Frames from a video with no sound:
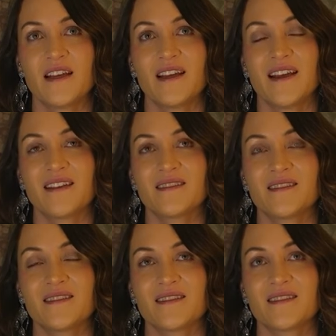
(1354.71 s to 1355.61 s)

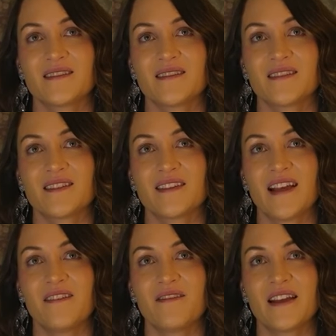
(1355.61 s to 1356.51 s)
And
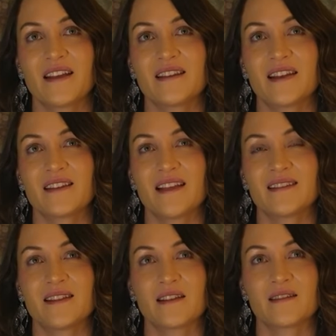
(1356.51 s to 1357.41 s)
I think it that
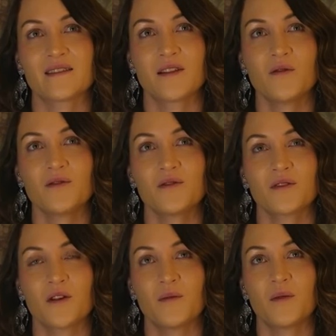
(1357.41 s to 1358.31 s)
it's that
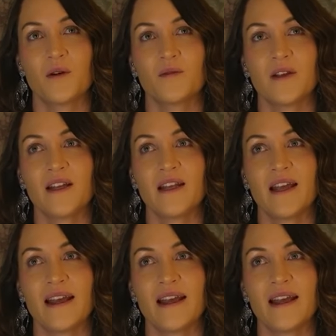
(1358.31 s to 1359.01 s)
social component.